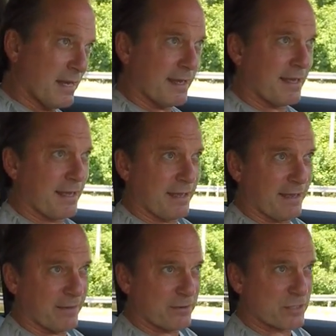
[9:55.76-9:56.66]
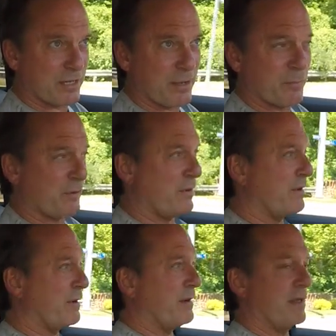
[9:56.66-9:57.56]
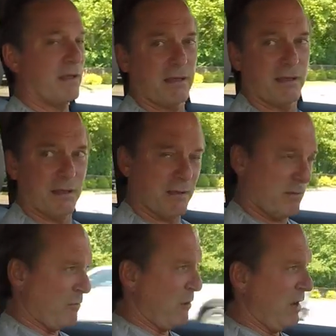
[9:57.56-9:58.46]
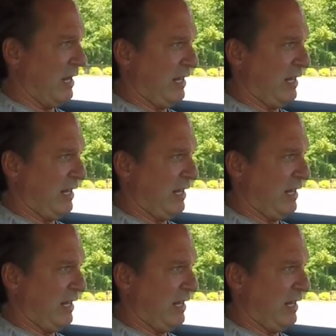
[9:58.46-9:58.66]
Hey, there's a lumber yard. Well,